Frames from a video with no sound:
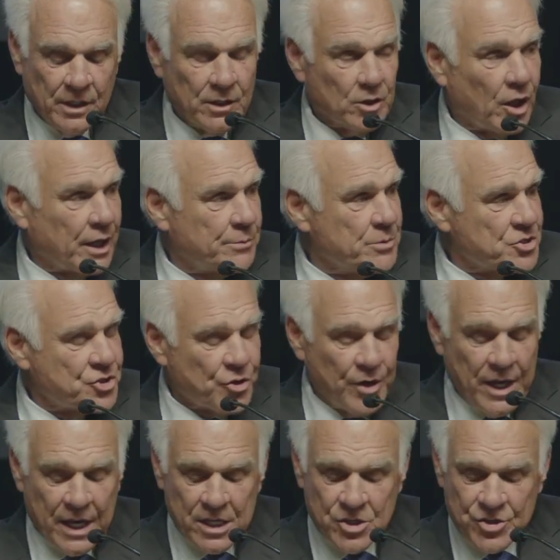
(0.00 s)
Like Mr.
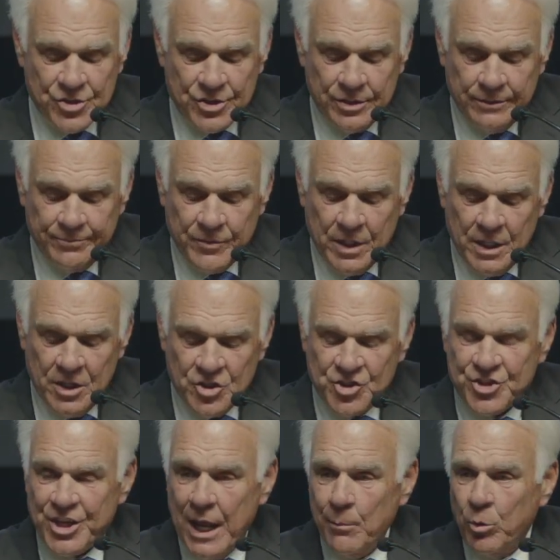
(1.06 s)
Hicks, he
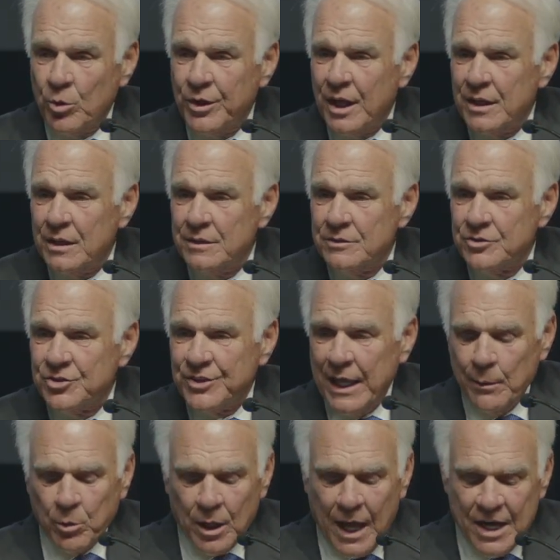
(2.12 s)

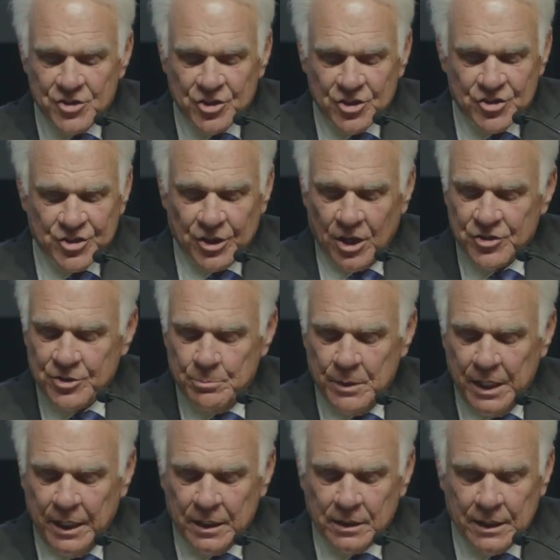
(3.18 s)
stabilized us
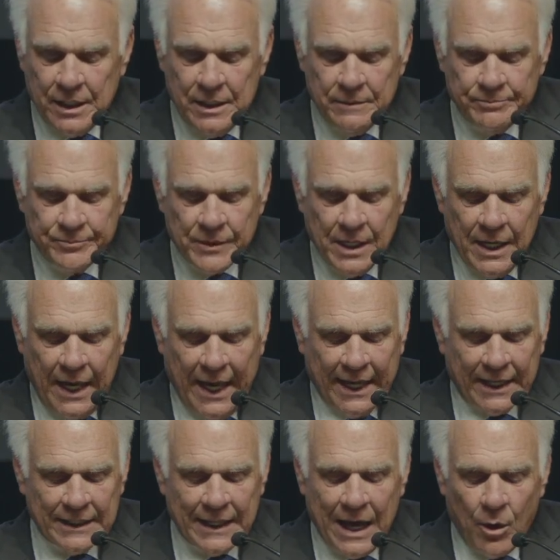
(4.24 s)
immediately and
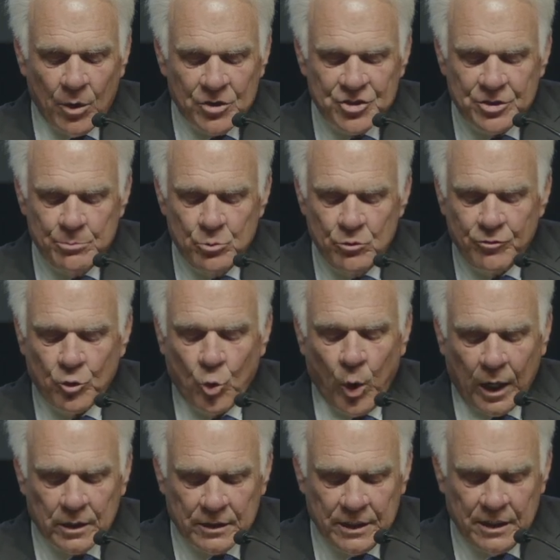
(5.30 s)
allowed us to move
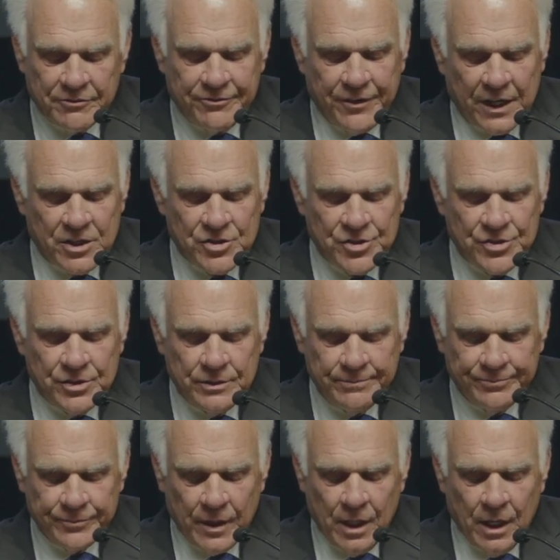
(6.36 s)
quickly to fix
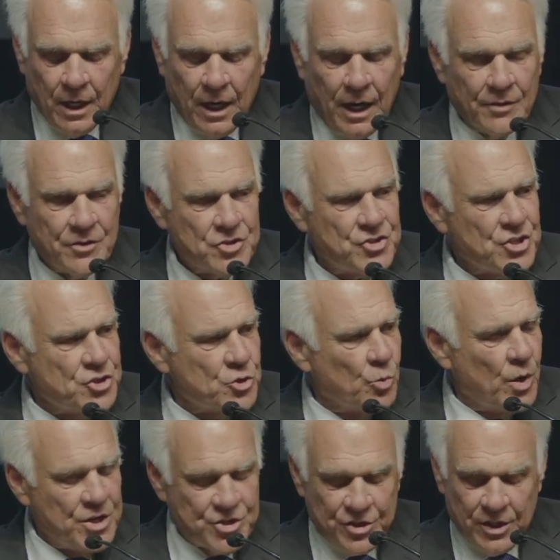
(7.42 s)
the
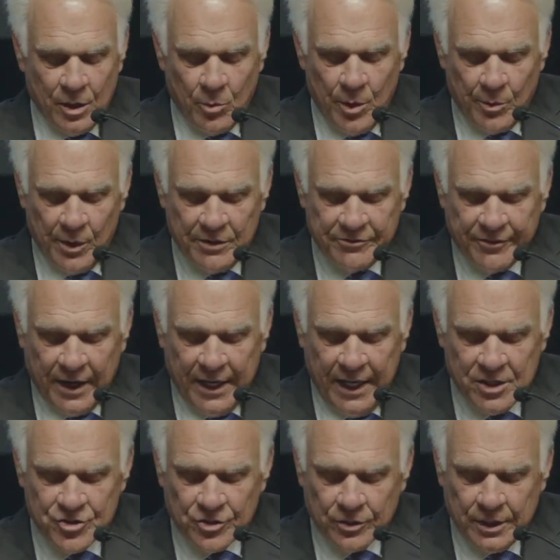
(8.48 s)
situation that we were in
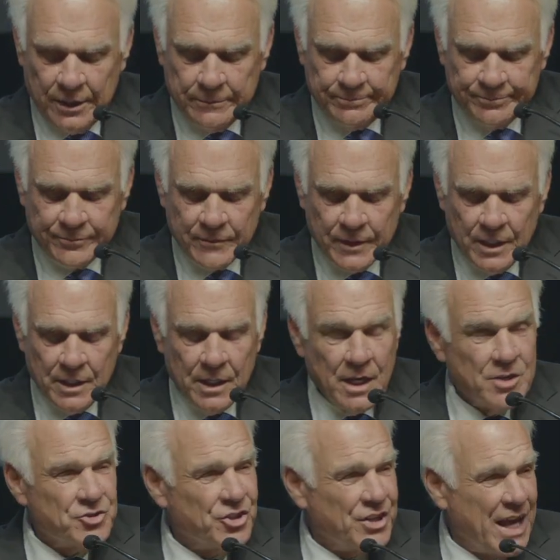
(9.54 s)
financially.
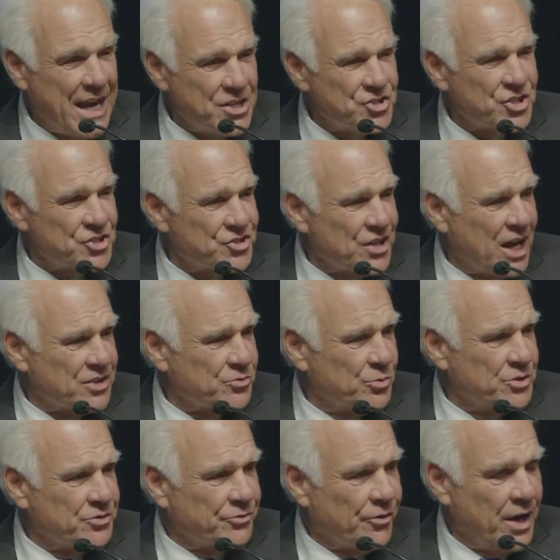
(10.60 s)
Today's success with
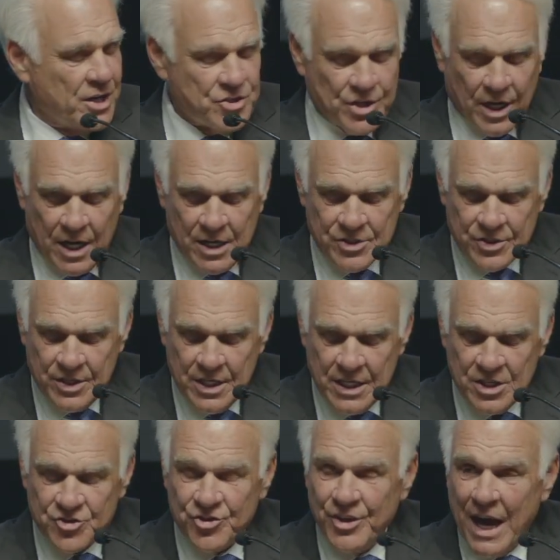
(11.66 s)
this franchise
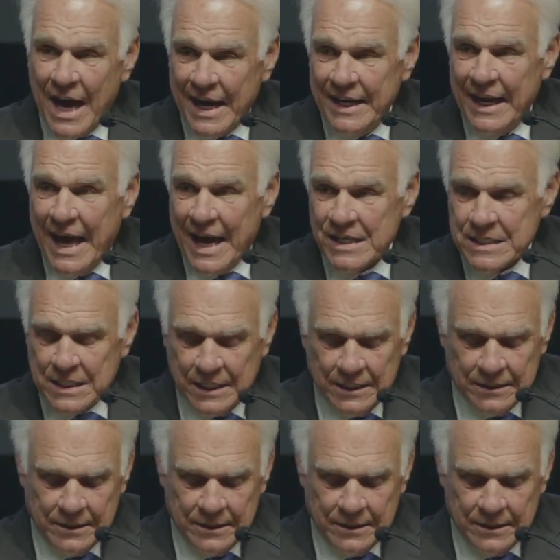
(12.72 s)
is not an accident.